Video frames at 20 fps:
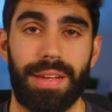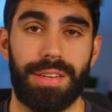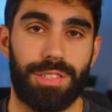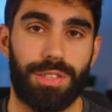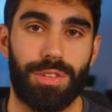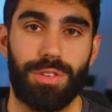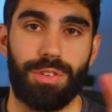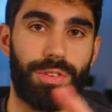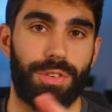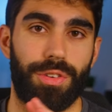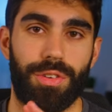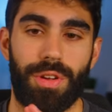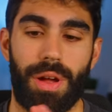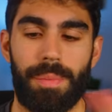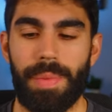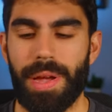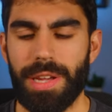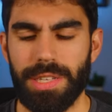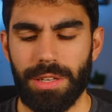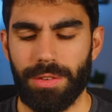It's
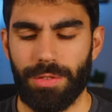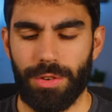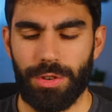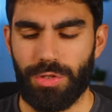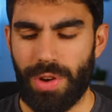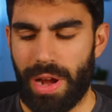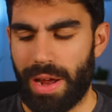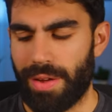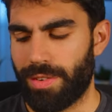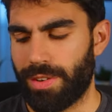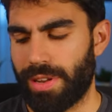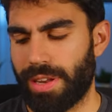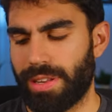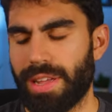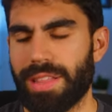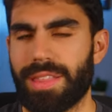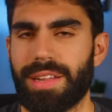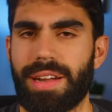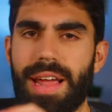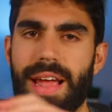amazing for travel. I
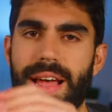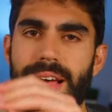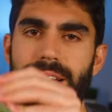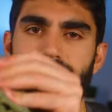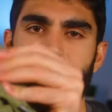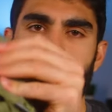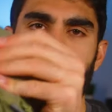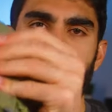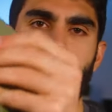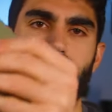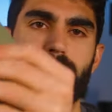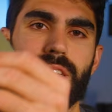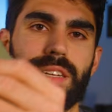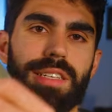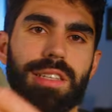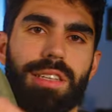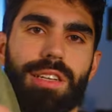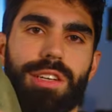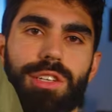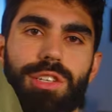like that it has
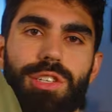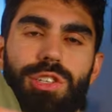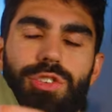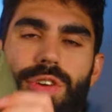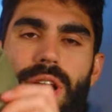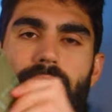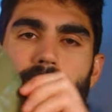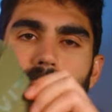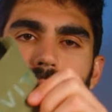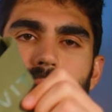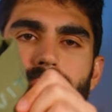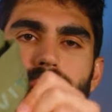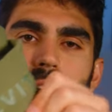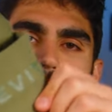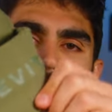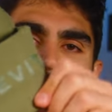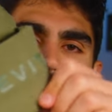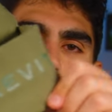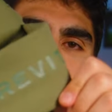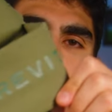this little strap here
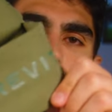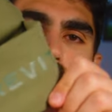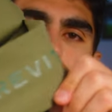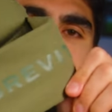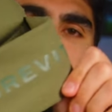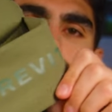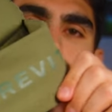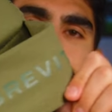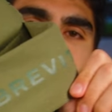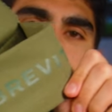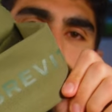on the back